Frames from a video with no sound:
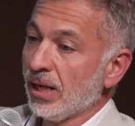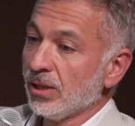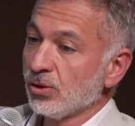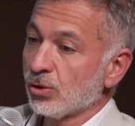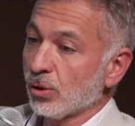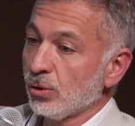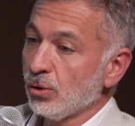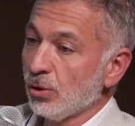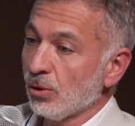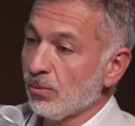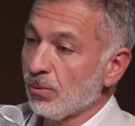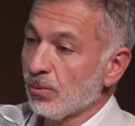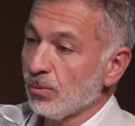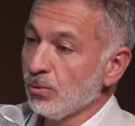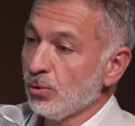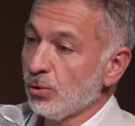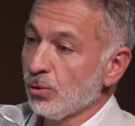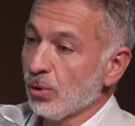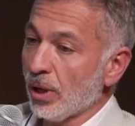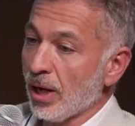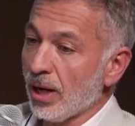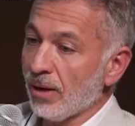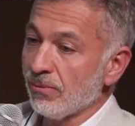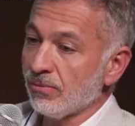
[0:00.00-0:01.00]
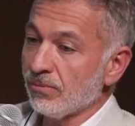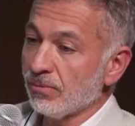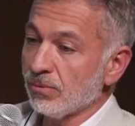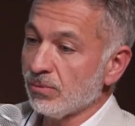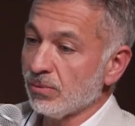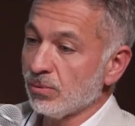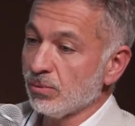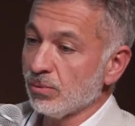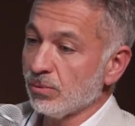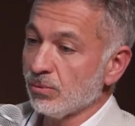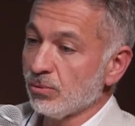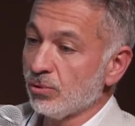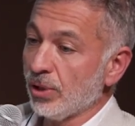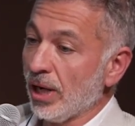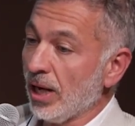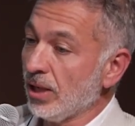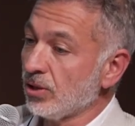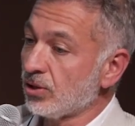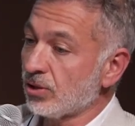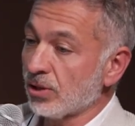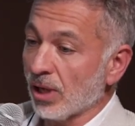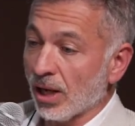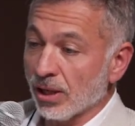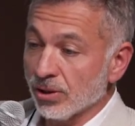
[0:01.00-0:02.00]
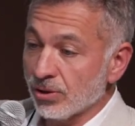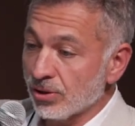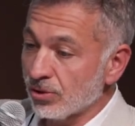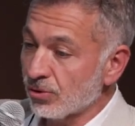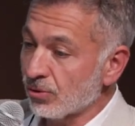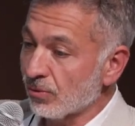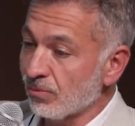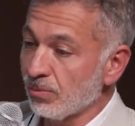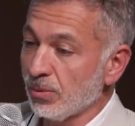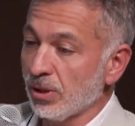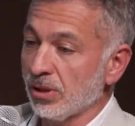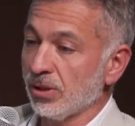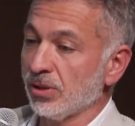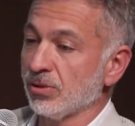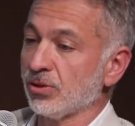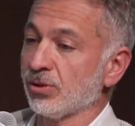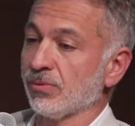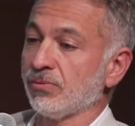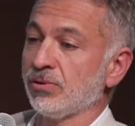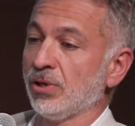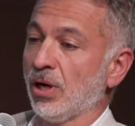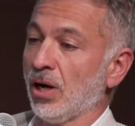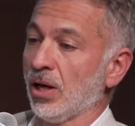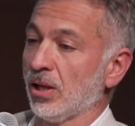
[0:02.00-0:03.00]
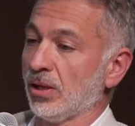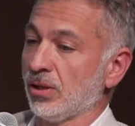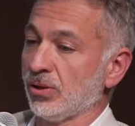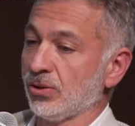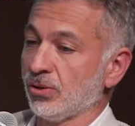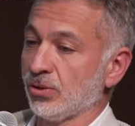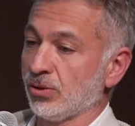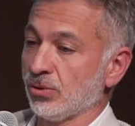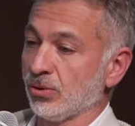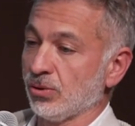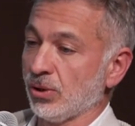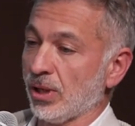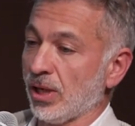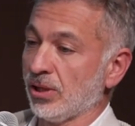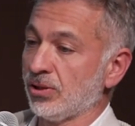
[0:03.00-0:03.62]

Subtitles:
So you have raised hundreds of millions of dollars.